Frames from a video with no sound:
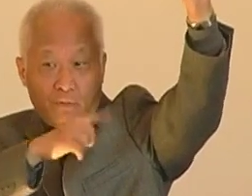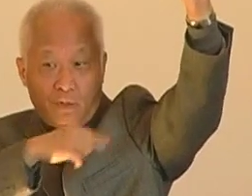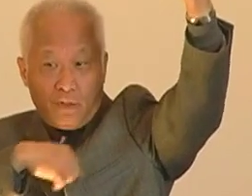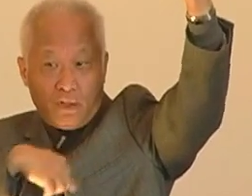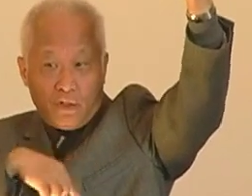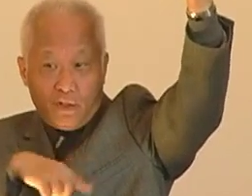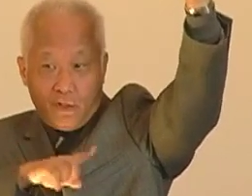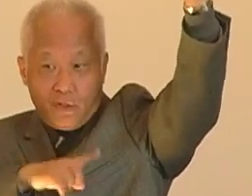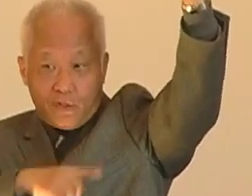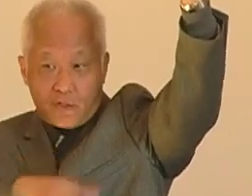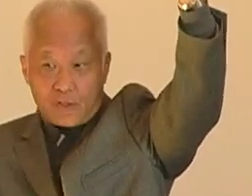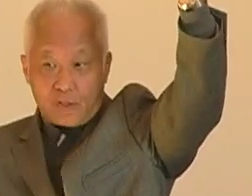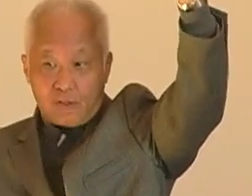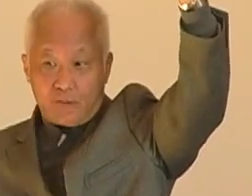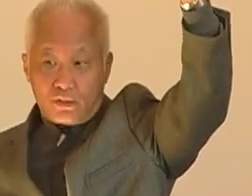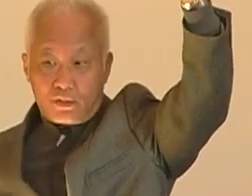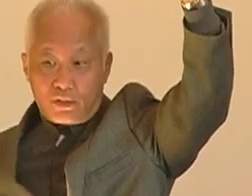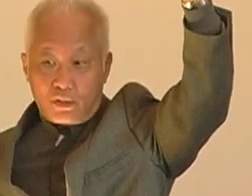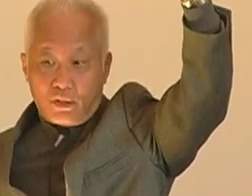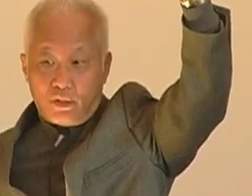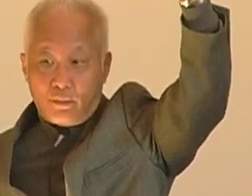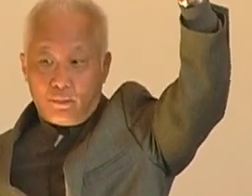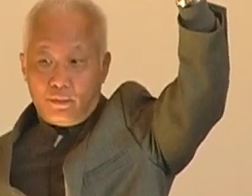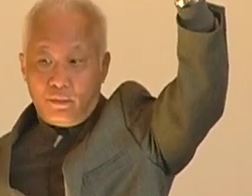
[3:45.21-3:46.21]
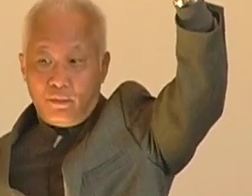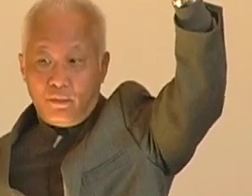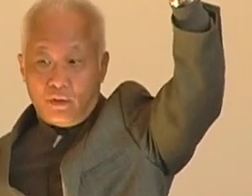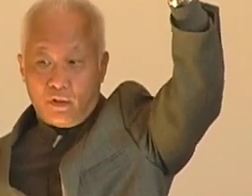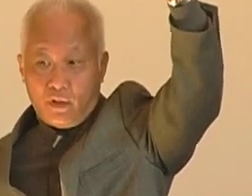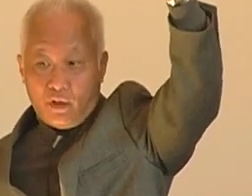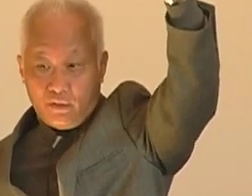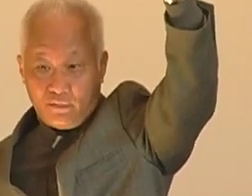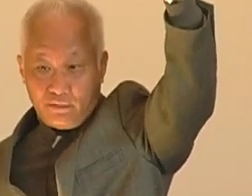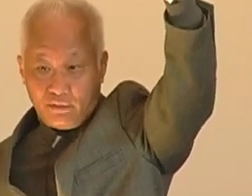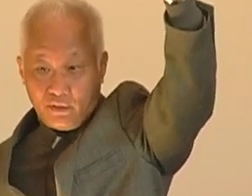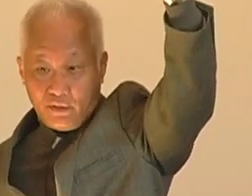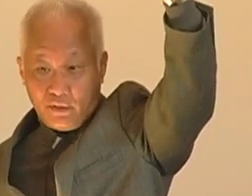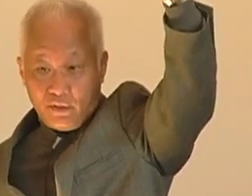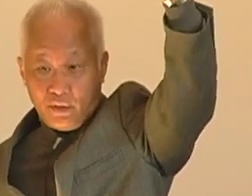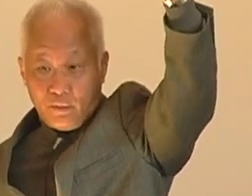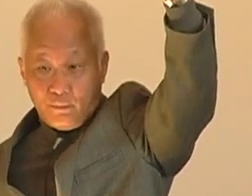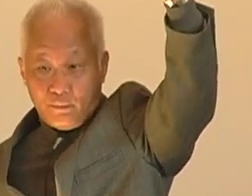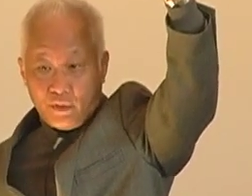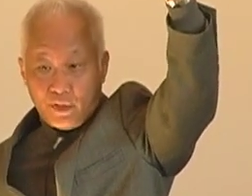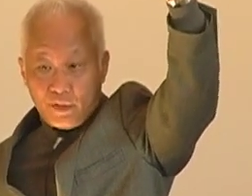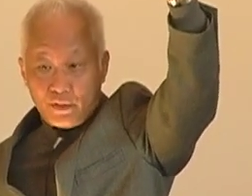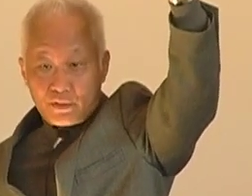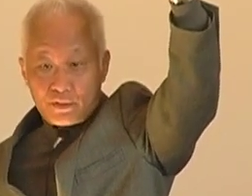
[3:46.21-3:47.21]
relationship of the
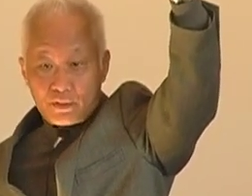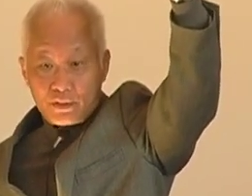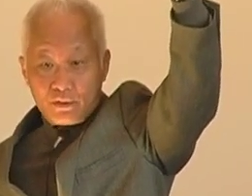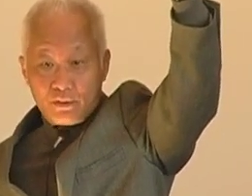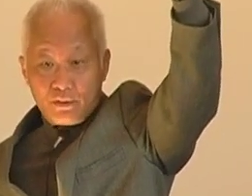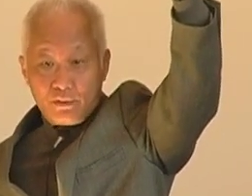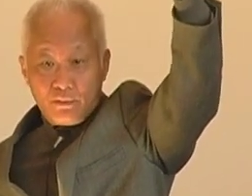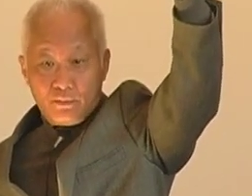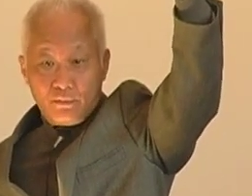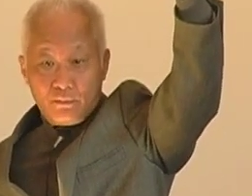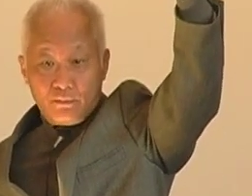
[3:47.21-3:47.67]
image.